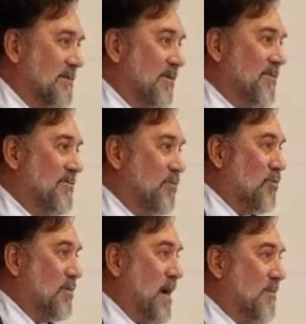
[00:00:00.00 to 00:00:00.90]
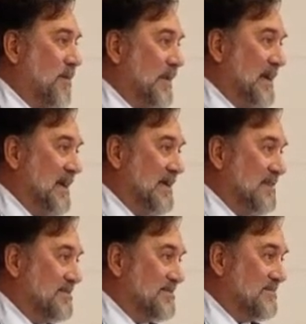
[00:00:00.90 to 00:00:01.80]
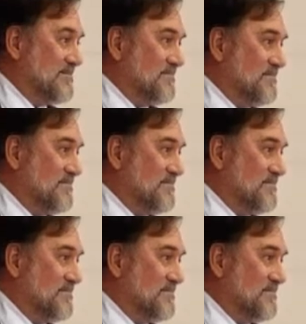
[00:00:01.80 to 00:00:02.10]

Or even more, how about my kids?